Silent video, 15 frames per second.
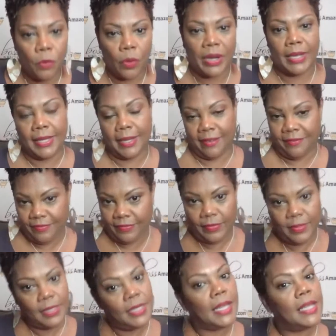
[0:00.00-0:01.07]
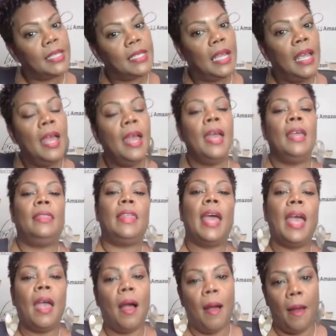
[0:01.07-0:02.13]
40 to 60,
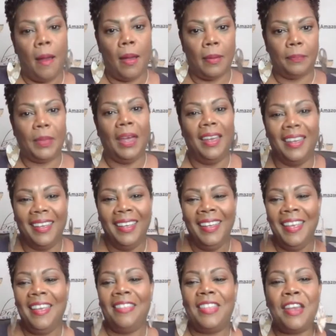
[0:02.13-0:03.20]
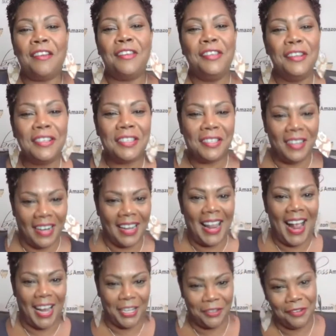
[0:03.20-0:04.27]
they they're used to the
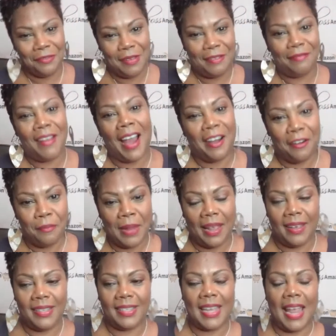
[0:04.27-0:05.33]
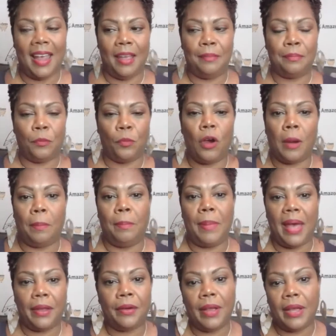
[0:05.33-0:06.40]
classroom environment and work
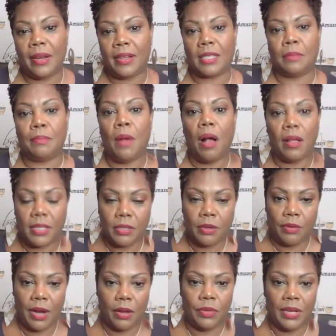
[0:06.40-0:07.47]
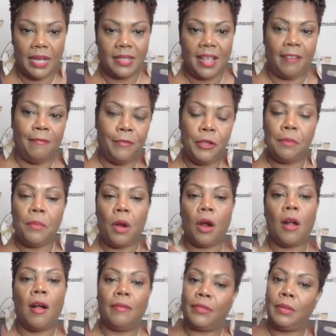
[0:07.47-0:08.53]
better in a small surroundings and feel
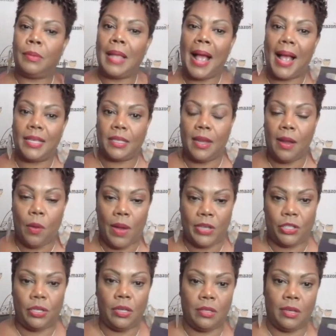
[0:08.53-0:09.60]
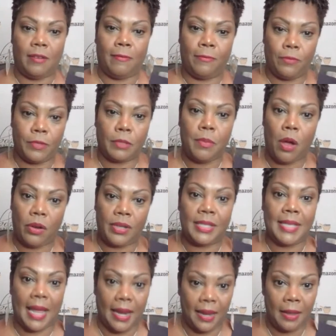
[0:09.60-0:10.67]
more comfortable asking questions in a
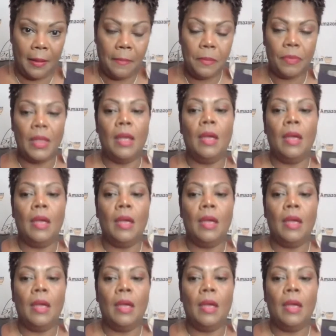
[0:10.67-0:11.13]
smaller setting.